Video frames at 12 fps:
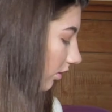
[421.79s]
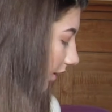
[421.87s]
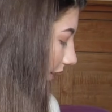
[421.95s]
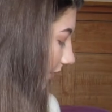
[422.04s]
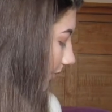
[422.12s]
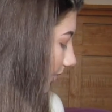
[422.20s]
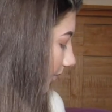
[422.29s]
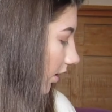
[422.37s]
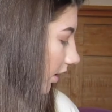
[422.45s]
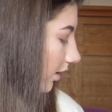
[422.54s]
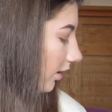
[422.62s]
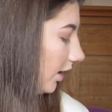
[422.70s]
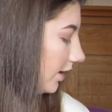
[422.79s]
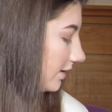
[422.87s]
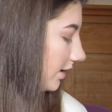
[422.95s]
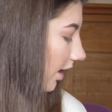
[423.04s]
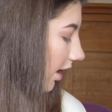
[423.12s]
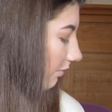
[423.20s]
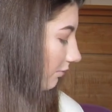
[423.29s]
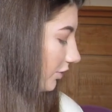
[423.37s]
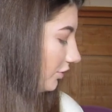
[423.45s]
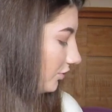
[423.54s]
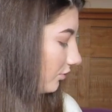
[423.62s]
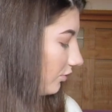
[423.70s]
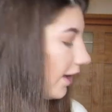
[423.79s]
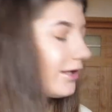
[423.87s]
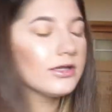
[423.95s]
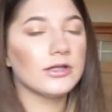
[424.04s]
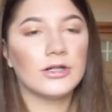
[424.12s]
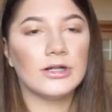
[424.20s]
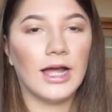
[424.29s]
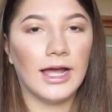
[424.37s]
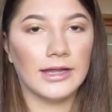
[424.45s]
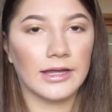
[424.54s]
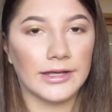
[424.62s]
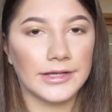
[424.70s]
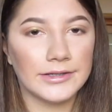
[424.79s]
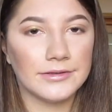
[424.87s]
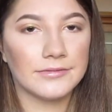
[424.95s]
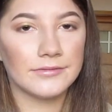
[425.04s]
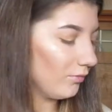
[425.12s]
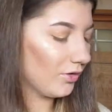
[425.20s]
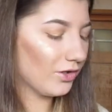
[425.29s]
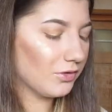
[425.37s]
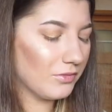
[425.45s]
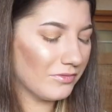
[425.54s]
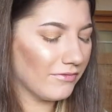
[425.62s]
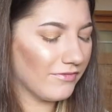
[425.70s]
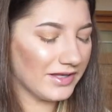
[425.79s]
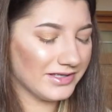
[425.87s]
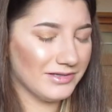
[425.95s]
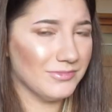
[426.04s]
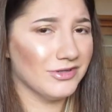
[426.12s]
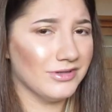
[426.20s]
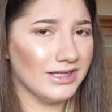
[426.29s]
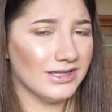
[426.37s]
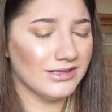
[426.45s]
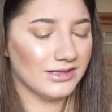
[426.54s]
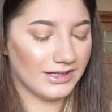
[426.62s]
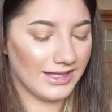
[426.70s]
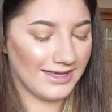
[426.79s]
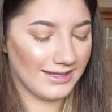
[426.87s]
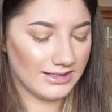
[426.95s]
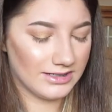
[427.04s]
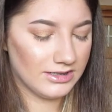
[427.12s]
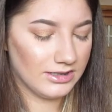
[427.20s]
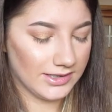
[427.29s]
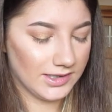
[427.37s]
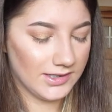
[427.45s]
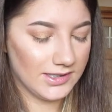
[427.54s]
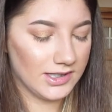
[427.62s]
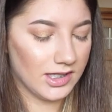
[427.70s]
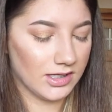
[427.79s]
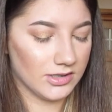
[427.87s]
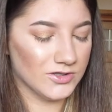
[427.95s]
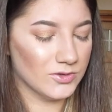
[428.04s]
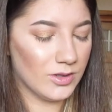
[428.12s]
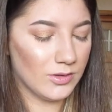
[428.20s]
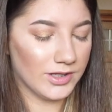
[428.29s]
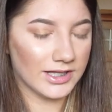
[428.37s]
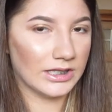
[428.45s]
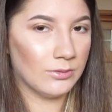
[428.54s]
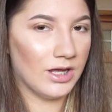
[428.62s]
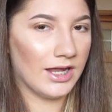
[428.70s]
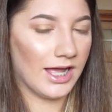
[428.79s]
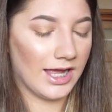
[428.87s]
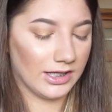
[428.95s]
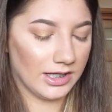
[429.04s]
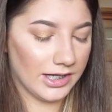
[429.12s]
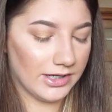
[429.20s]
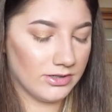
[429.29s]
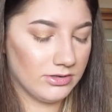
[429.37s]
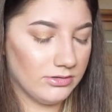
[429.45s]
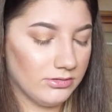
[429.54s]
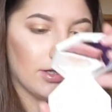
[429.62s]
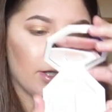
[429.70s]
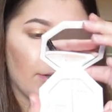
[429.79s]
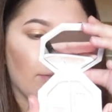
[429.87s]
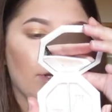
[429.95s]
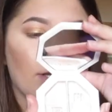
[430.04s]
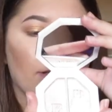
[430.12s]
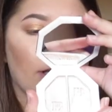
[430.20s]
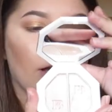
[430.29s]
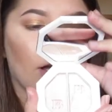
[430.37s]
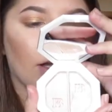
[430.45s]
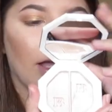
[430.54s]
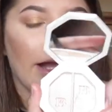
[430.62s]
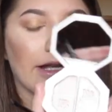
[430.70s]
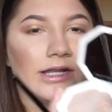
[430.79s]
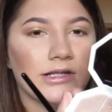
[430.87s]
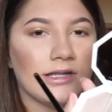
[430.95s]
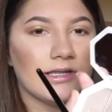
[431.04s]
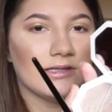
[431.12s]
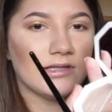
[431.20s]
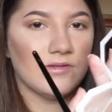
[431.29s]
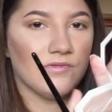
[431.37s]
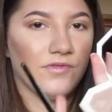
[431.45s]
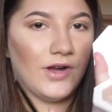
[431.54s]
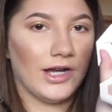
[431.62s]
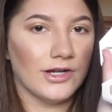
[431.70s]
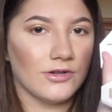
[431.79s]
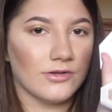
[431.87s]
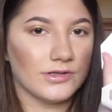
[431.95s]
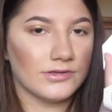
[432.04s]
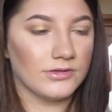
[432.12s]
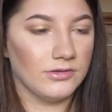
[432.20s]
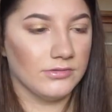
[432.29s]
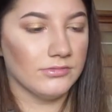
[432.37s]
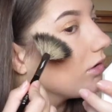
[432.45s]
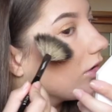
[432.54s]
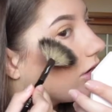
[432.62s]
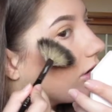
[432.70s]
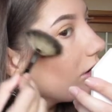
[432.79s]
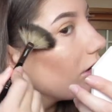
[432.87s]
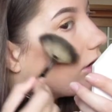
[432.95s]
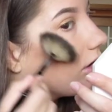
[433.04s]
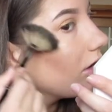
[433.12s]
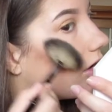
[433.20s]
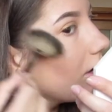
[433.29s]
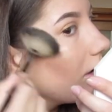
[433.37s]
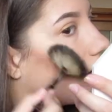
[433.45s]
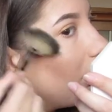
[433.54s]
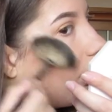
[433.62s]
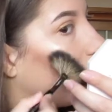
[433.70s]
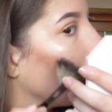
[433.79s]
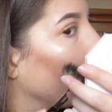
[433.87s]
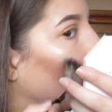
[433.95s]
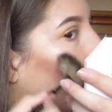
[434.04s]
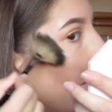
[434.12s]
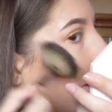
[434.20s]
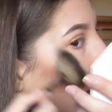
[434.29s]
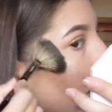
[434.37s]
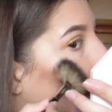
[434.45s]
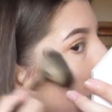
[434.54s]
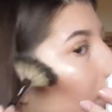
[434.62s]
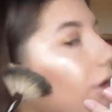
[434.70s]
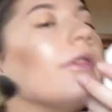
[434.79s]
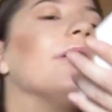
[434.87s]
okay? And last, I'm gonna do regular highlight. We're gonna go in with Fenty Beauty again. This is the Duo Kilowatt Highlighter. This one's Lightning Dust and Fire Crystal. Yeah, there we go.